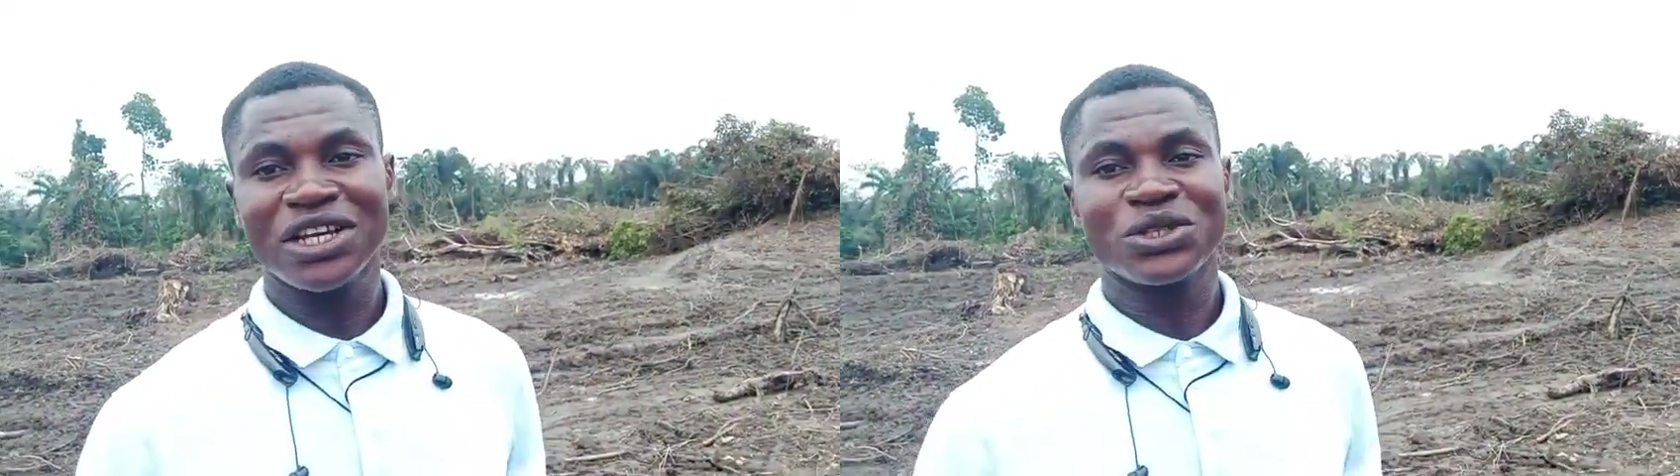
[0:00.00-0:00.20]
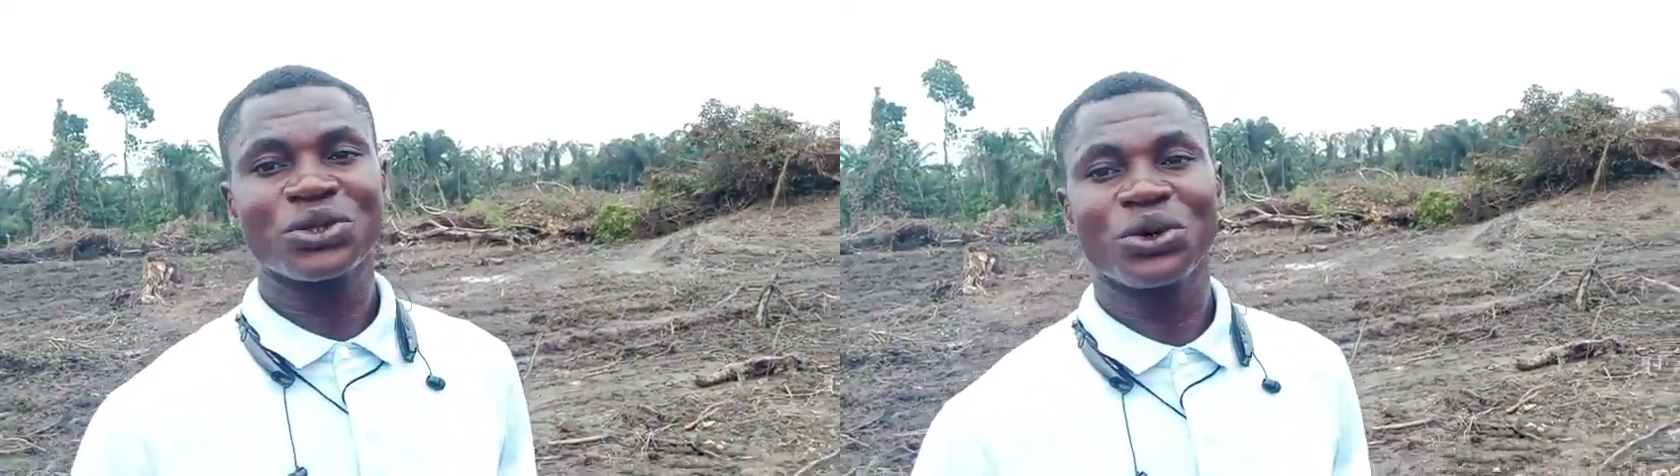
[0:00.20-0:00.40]

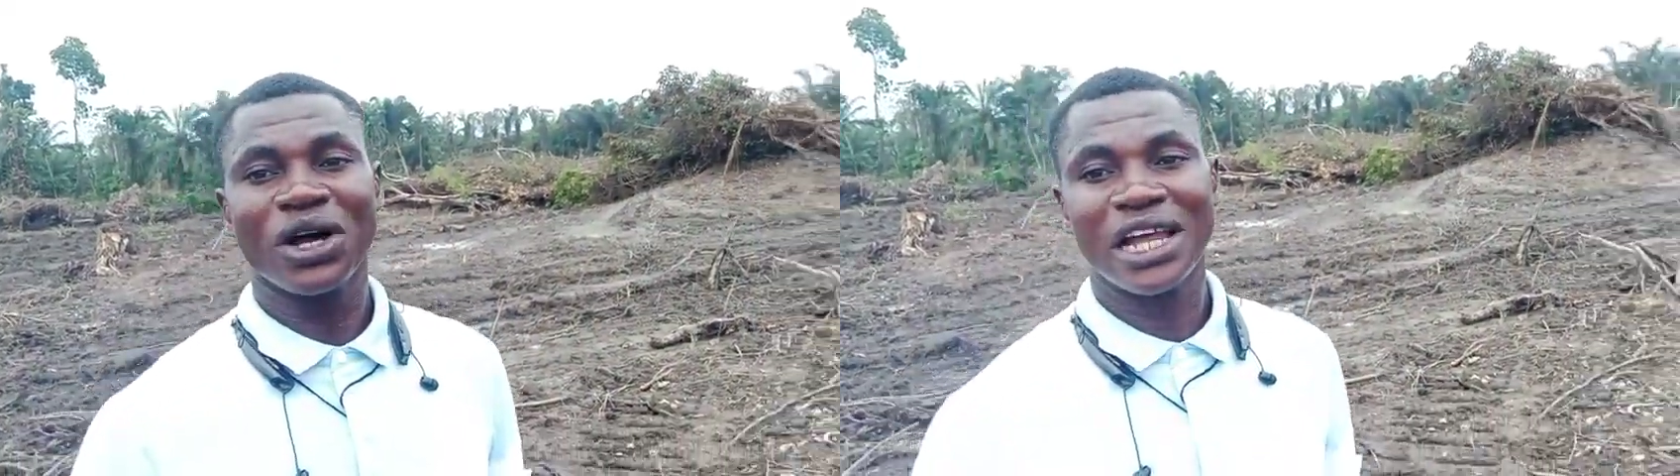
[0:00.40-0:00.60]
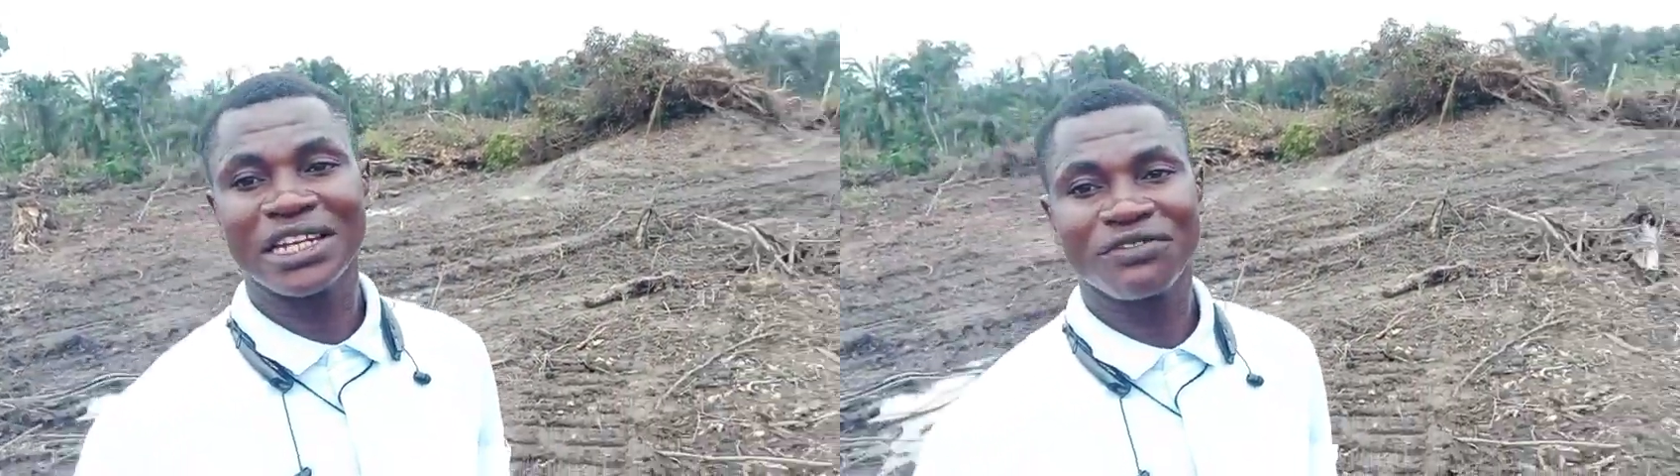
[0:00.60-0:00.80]
So,
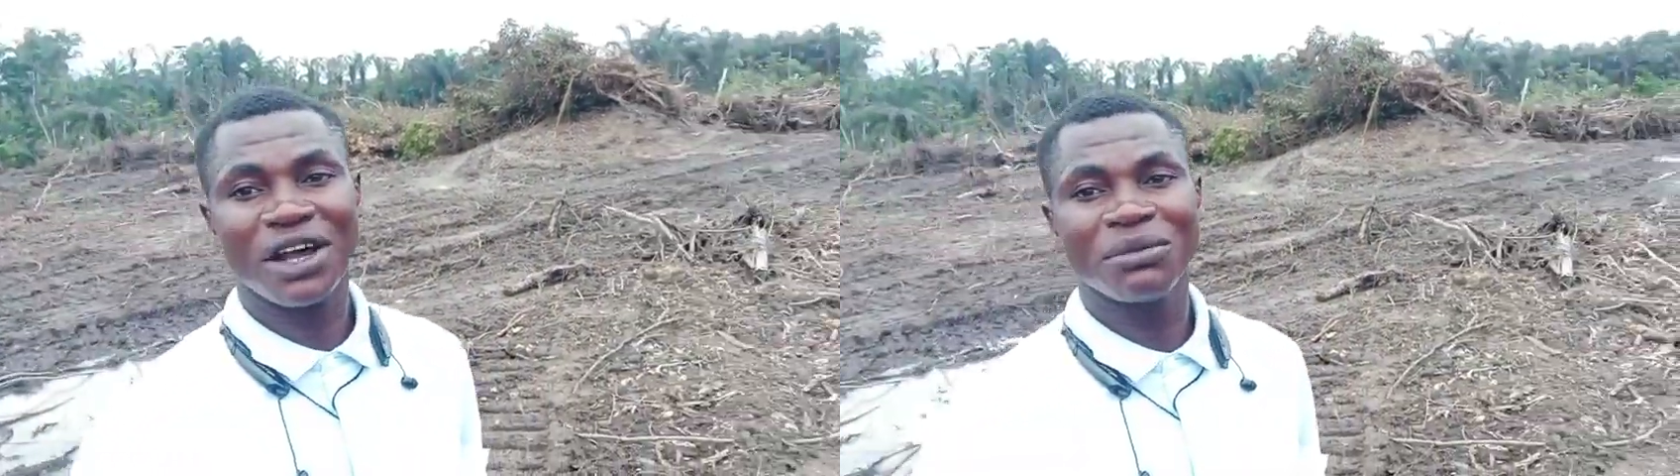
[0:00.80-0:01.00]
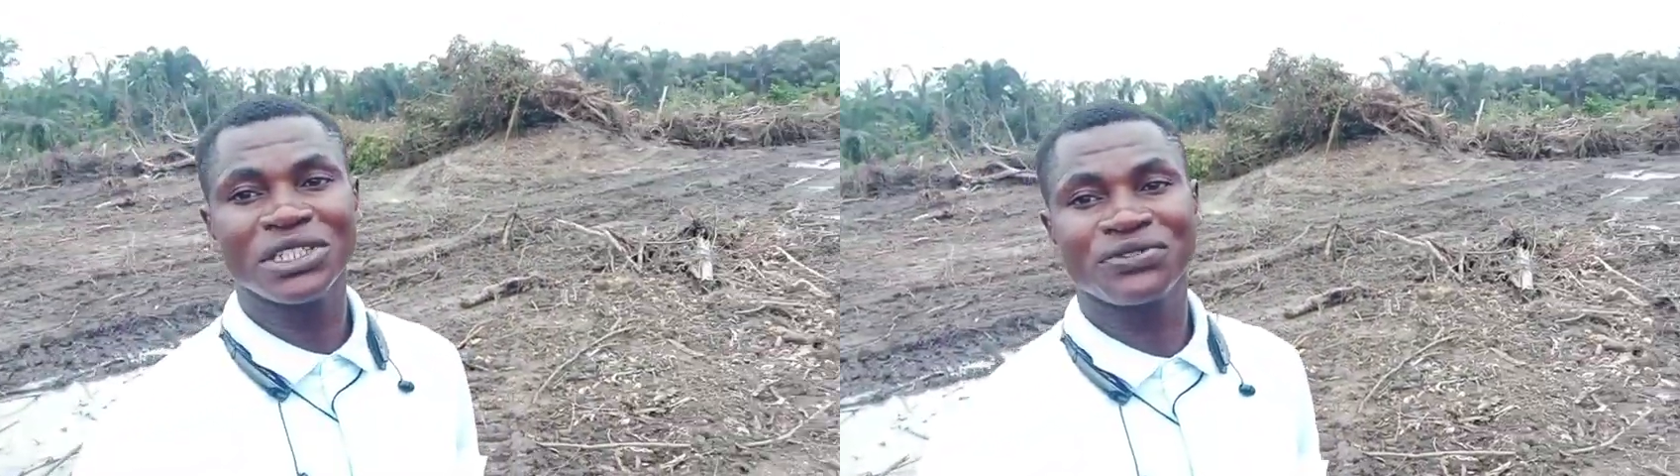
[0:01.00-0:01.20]
and the
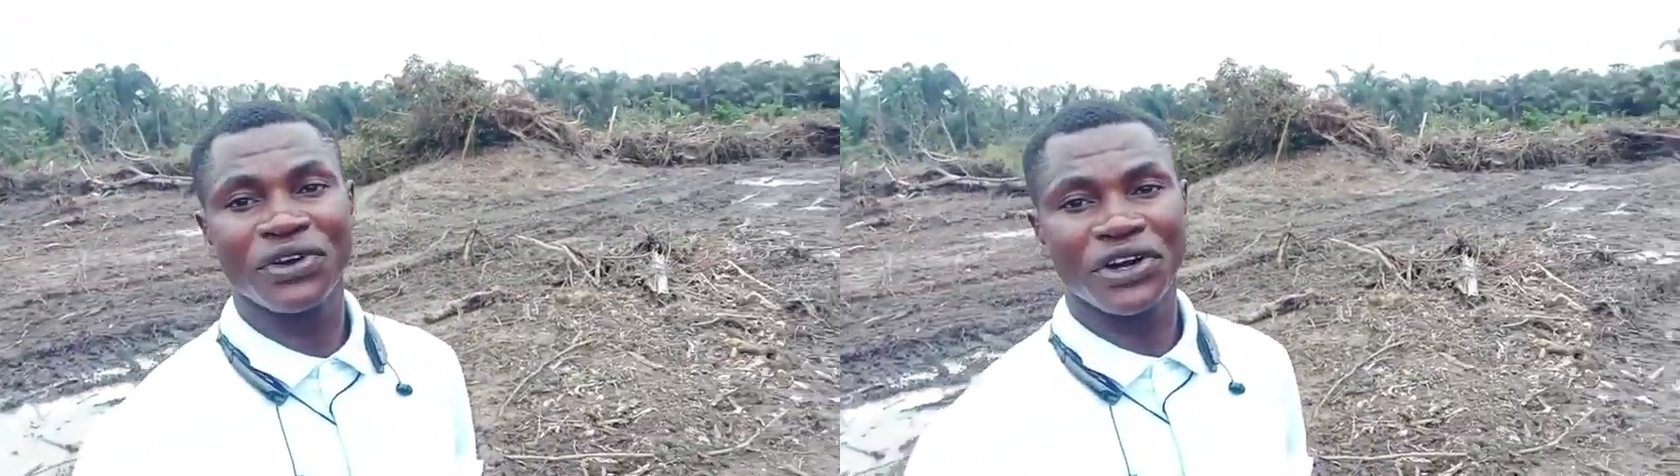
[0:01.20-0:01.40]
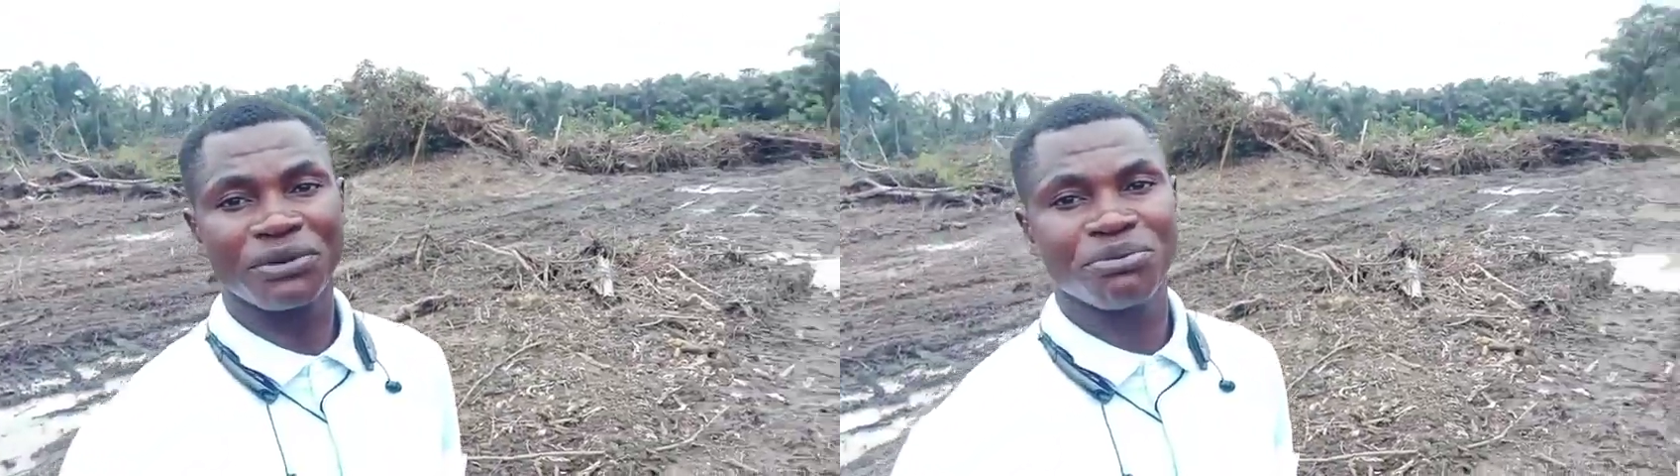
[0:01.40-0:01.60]
farm is
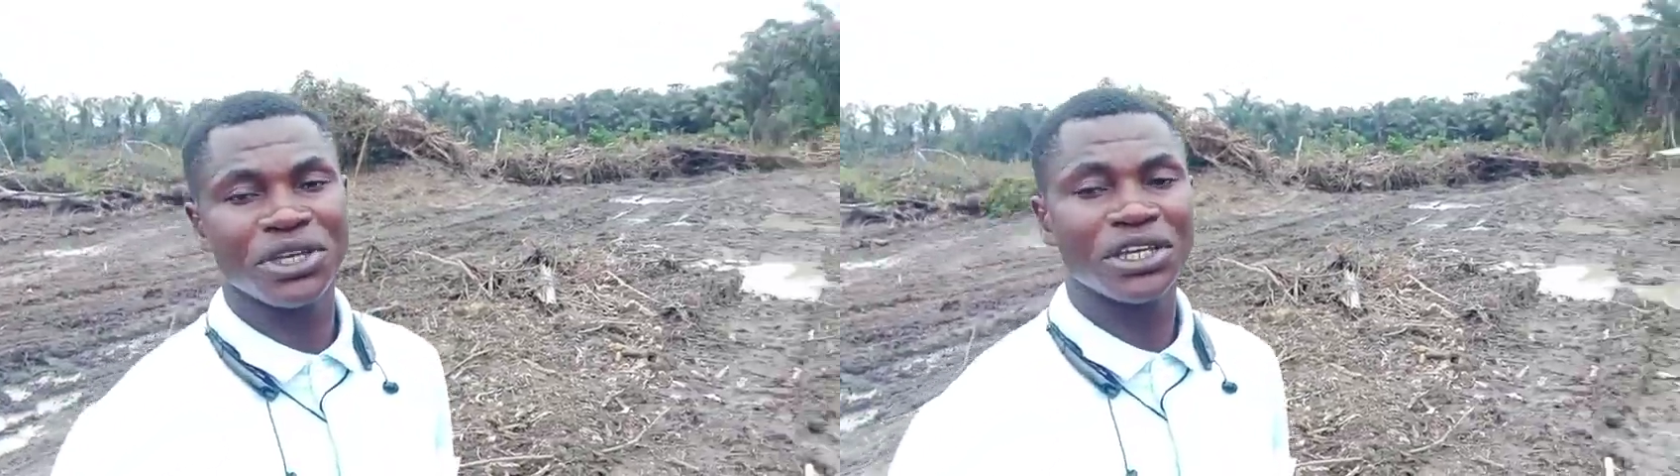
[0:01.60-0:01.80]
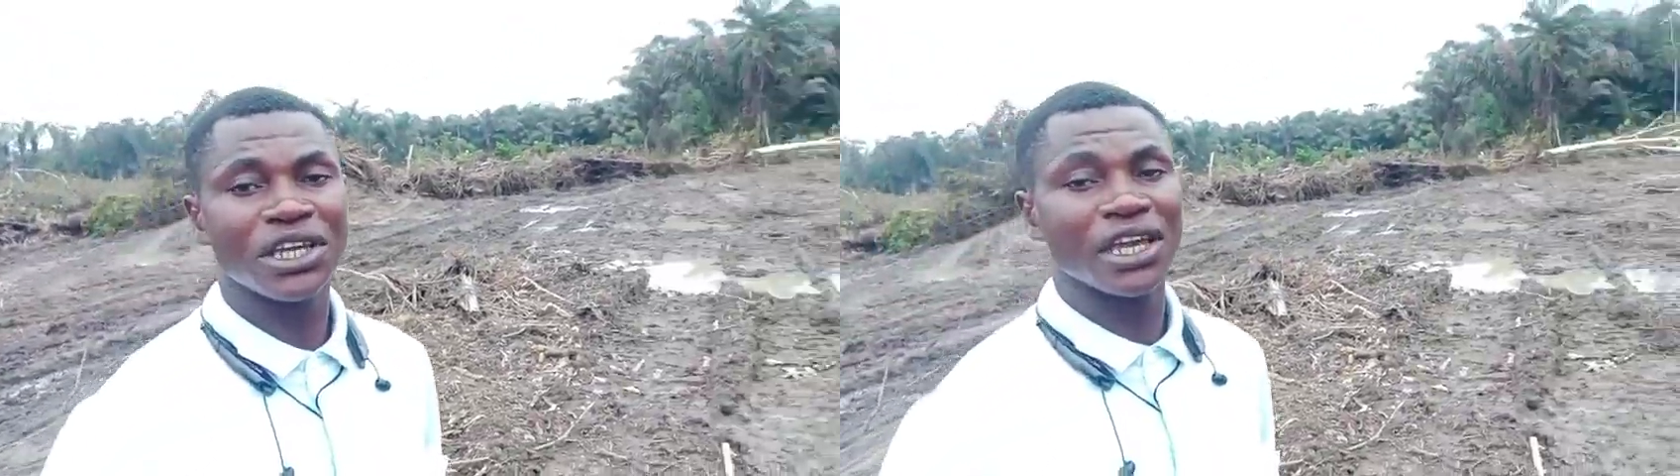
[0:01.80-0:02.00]
very
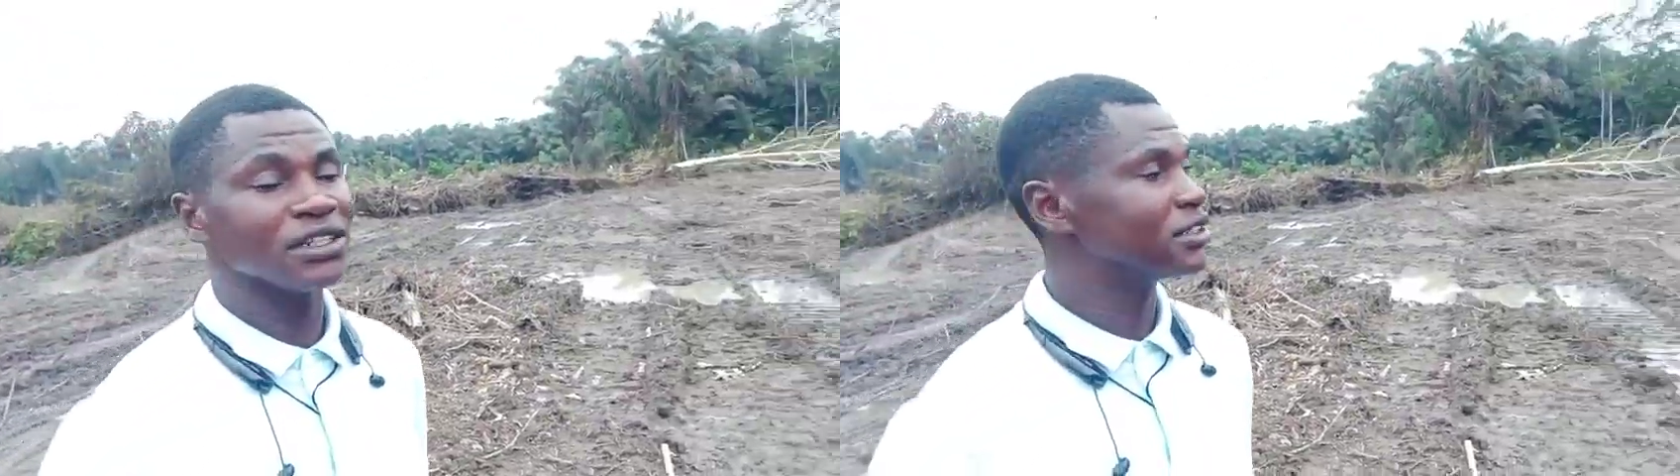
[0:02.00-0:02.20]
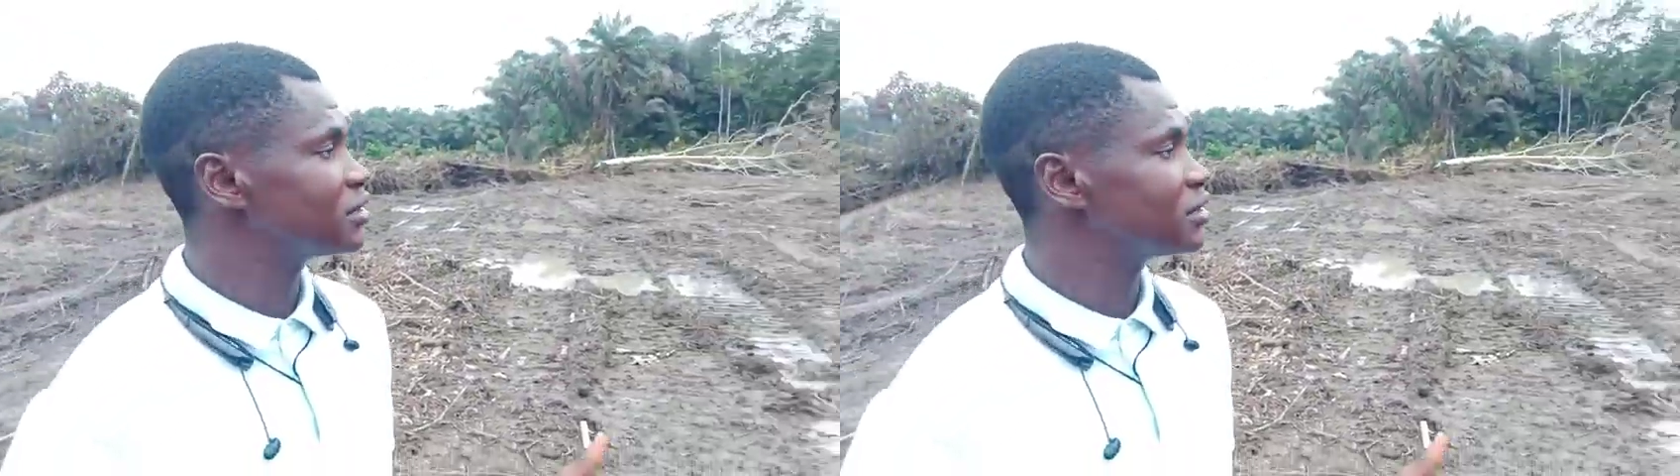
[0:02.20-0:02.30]
big, and